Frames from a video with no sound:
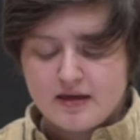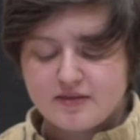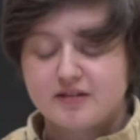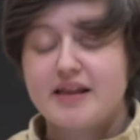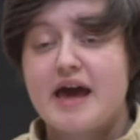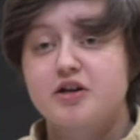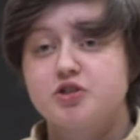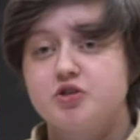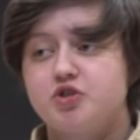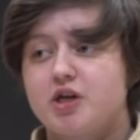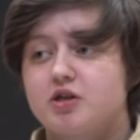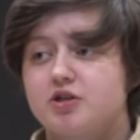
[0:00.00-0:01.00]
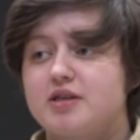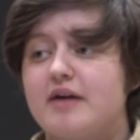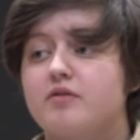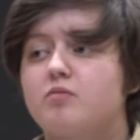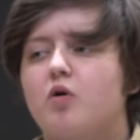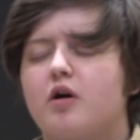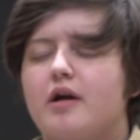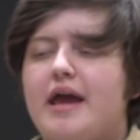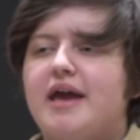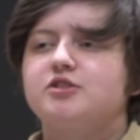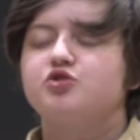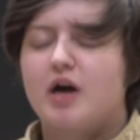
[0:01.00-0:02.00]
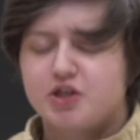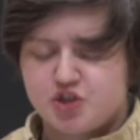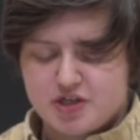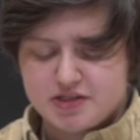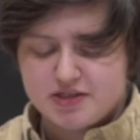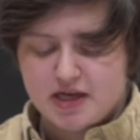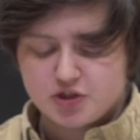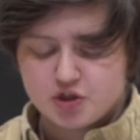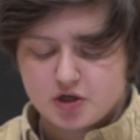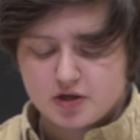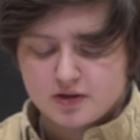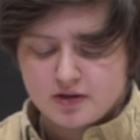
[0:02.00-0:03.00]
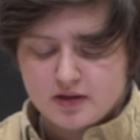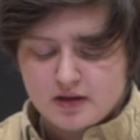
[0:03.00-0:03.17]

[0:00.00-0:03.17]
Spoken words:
The latter two genders have a more androgynous nature.